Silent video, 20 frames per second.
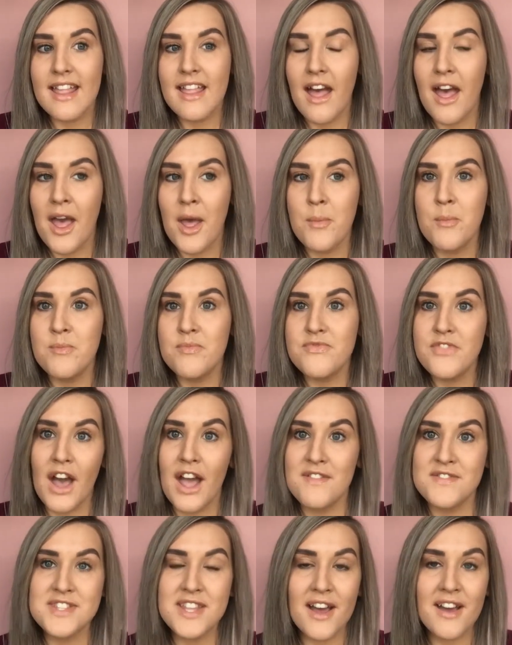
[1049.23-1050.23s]
that
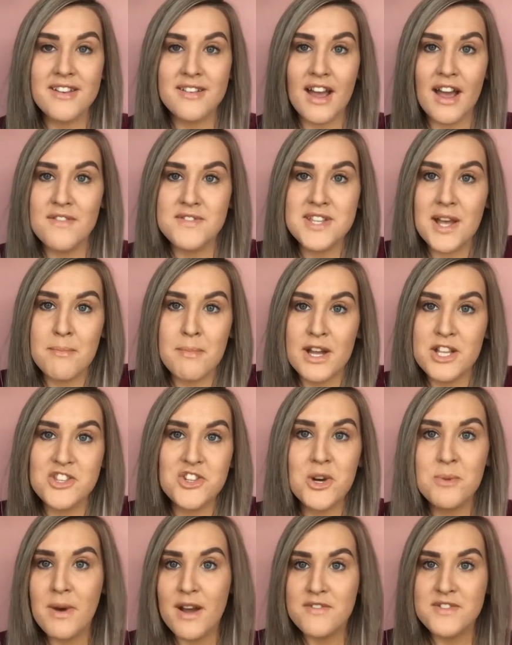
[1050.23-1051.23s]
I've done my
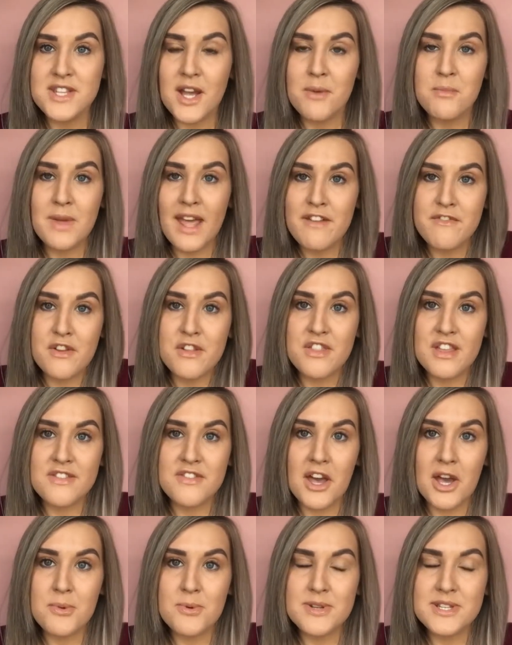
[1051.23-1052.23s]
job, I've done everything
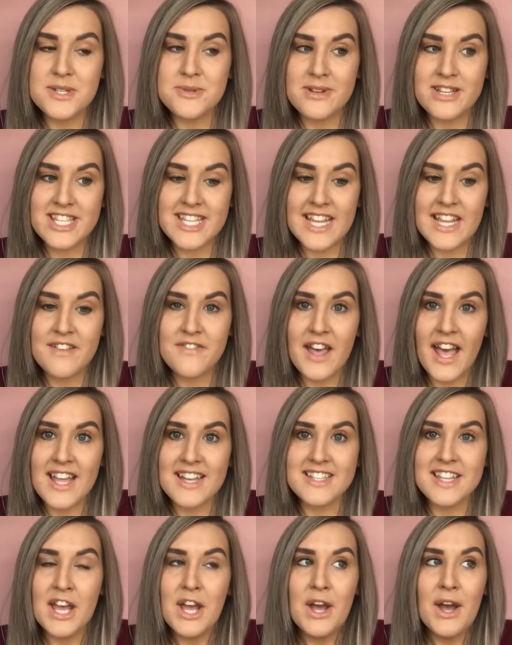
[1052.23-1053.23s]
that I want to achieve, and